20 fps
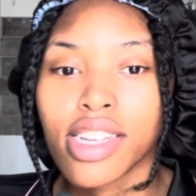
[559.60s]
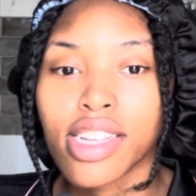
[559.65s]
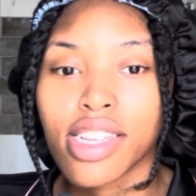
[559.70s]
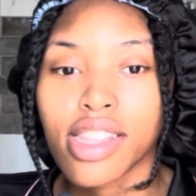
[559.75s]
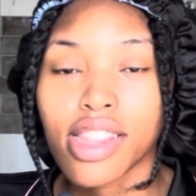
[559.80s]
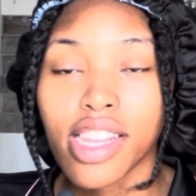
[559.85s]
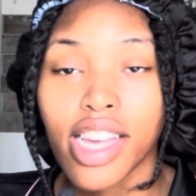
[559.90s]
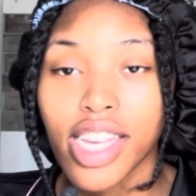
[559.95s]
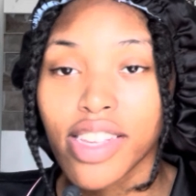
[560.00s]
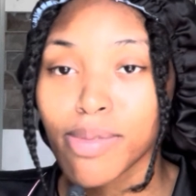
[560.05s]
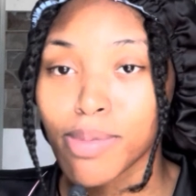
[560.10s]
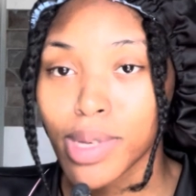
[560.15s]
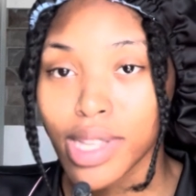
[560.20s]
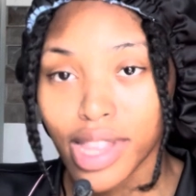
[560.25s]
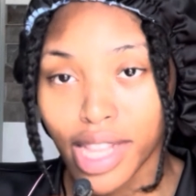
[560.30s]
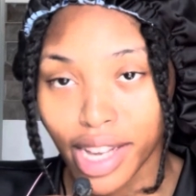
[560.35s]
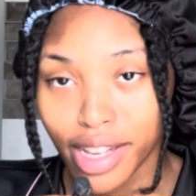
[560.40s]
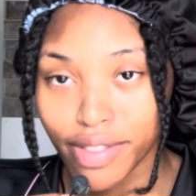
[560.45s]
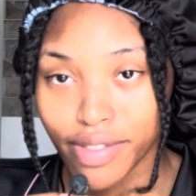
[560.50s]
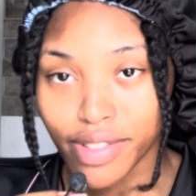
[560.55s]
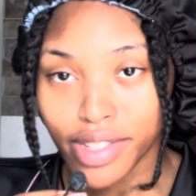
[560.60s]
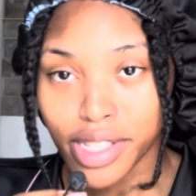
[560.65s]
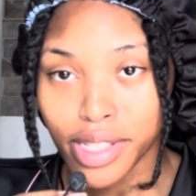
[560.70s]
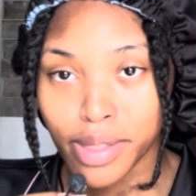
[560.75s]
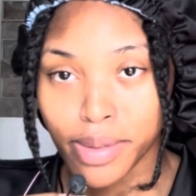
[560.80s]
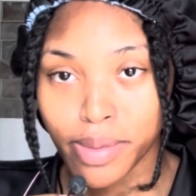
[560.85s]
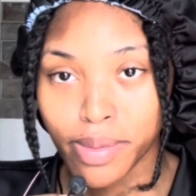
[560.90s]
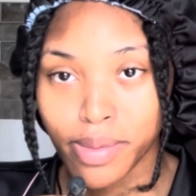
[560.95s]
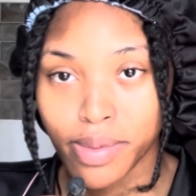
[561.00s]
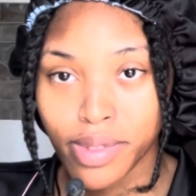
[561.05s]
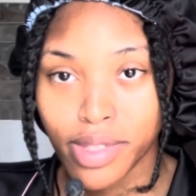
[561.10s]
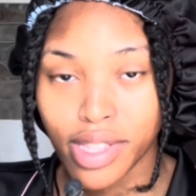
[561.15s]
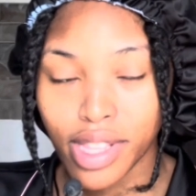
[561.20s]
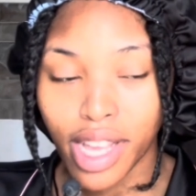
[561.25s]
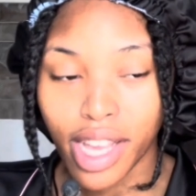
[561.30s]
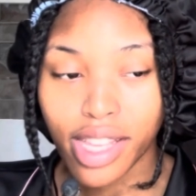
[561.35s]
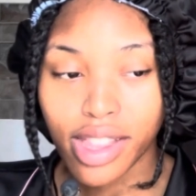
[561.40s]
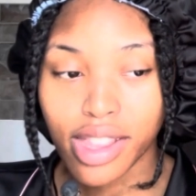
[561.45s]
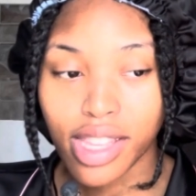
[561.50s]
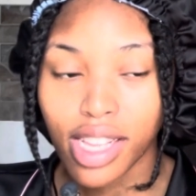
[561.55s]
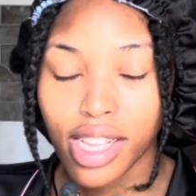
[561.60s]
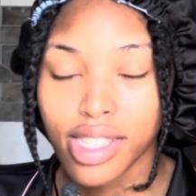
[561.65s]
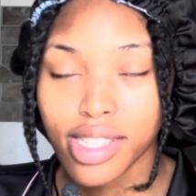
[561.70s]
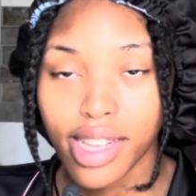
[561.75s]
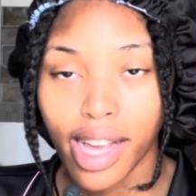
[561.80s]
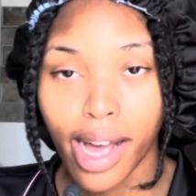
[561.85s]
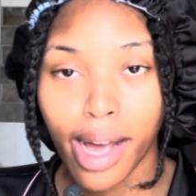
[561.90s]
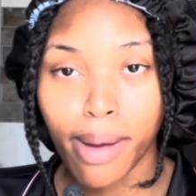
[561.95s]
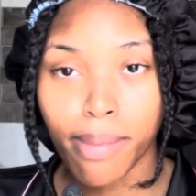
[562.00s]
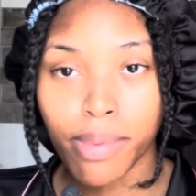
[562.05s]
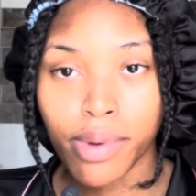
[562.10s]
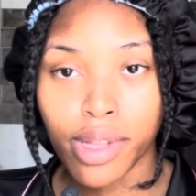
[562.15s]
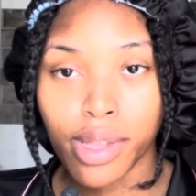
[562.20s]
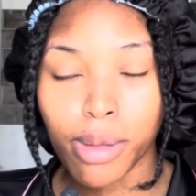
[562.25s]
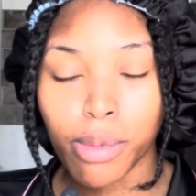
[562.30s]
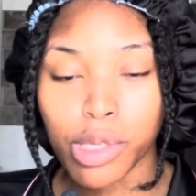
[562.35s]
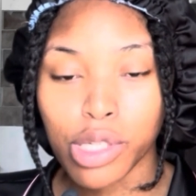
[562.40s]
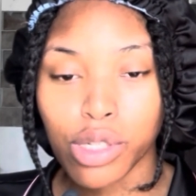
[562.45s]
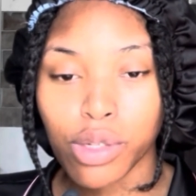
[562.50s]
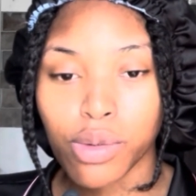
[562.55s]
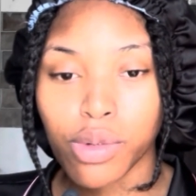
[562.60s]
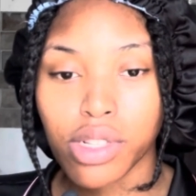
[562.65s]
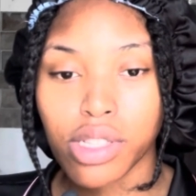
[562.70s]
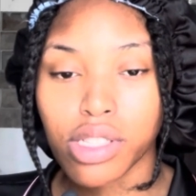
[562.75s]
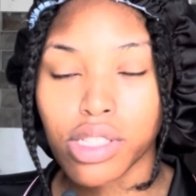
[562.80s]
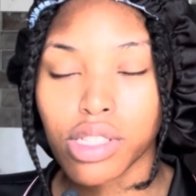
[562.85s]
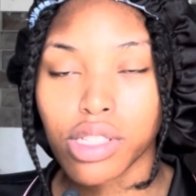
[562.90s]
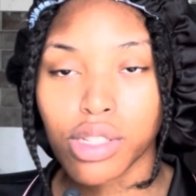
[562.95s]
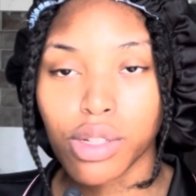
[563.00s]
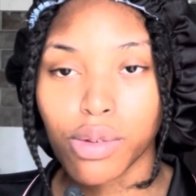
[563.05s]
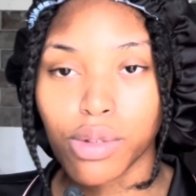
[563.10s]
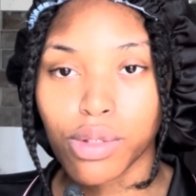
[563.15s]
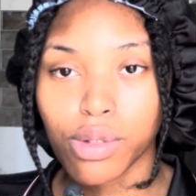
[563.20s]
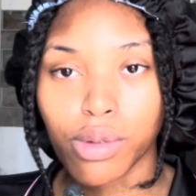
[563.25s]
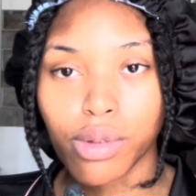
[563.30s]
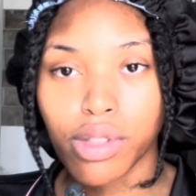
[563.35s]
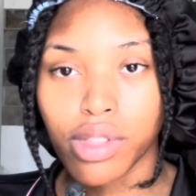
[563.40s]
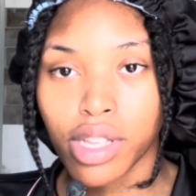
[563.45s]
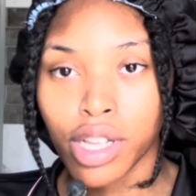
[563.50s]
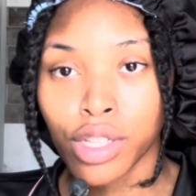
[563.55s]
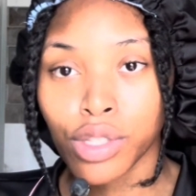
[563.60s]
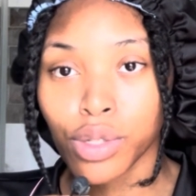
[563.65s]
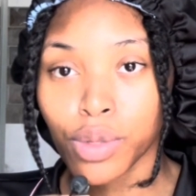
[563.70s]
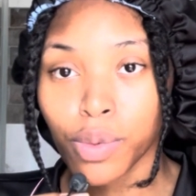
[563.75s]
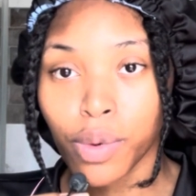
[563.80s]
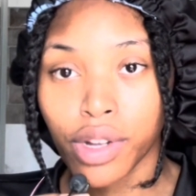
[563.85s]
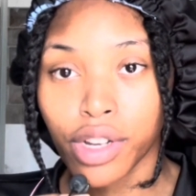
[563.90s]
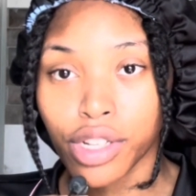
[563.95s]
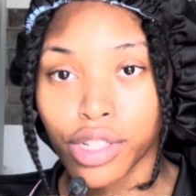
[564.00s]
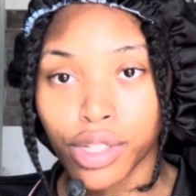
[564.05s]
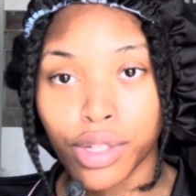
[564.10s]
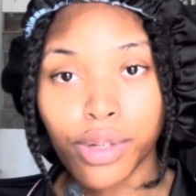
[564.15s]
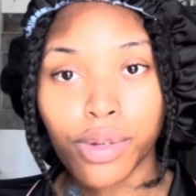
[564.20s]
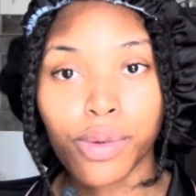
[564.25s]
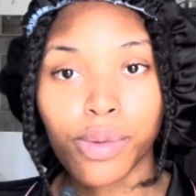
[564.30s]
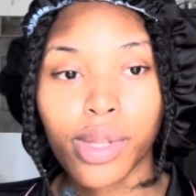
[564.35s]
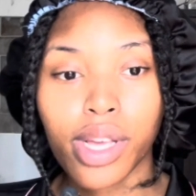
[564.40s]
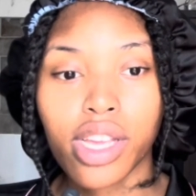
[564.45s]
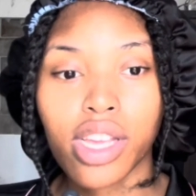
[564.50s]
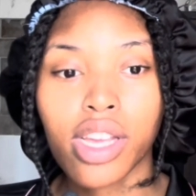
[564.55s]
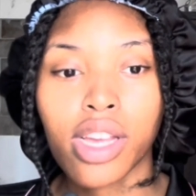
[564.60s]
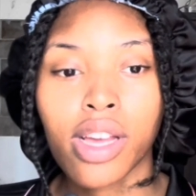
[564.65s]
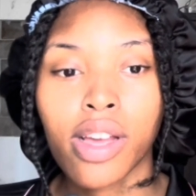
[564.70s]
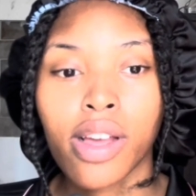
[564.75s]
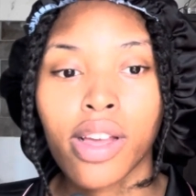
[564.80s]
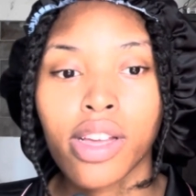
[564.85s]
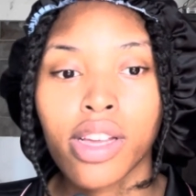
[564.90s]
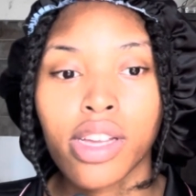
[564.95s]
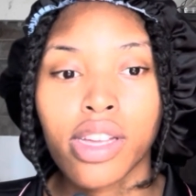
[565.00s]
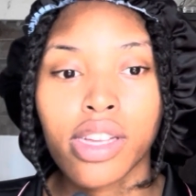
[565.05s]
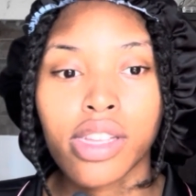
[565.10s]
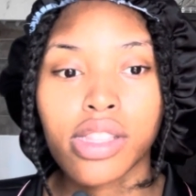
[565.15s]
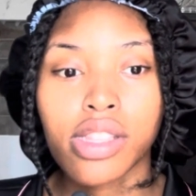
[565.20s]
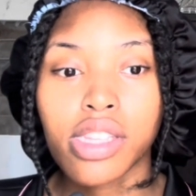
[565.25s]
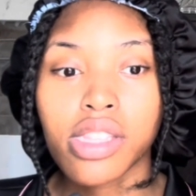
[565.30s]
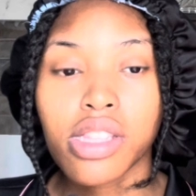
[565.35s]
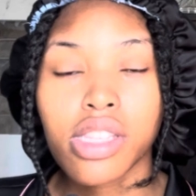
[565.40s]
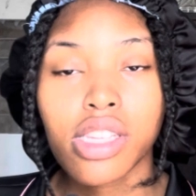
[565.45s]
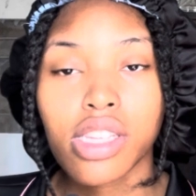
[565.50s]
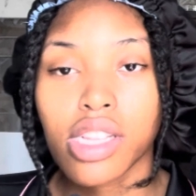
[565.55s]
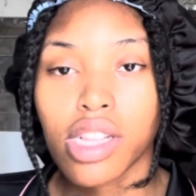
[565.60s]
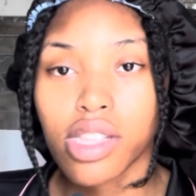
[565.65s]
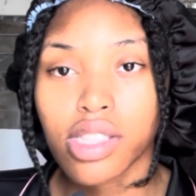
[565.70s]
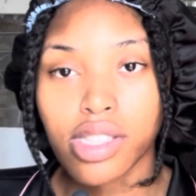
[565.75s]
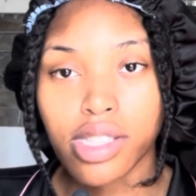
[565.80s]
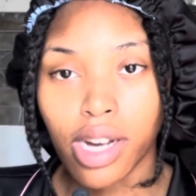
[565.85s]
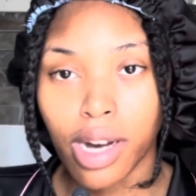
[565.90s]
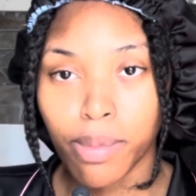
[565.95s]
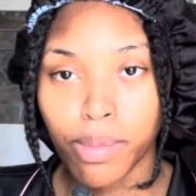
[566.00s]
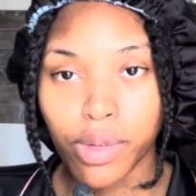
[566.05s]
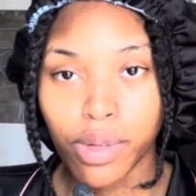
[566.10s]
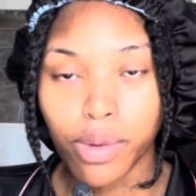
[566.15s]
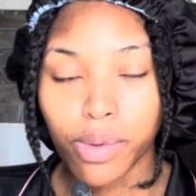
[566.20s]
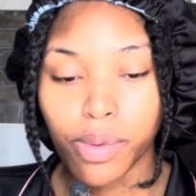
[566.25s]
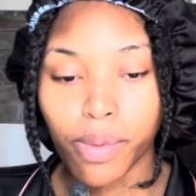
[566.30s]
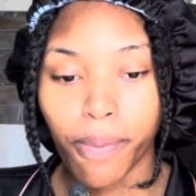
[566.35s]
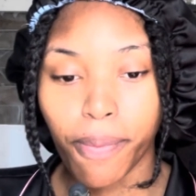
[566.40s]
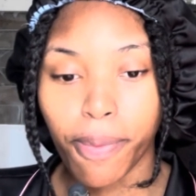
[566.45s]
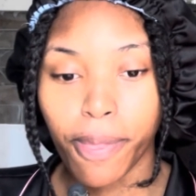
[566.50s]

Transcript: life be lifing. Like, things happen, but you can still do the things you want to do. Like, nothing can stop you.